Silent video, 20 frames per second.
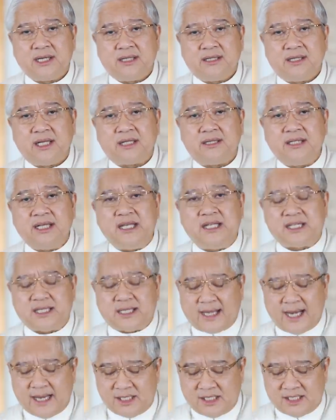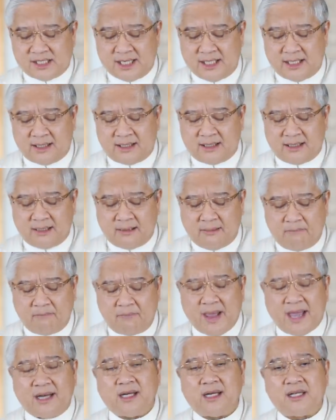that needs cleansing,
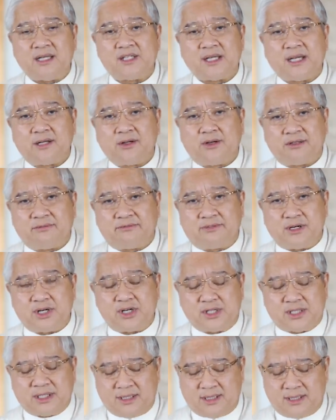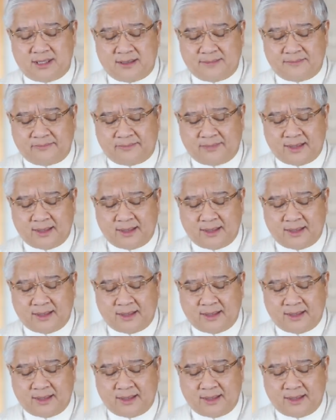penance, and conversion.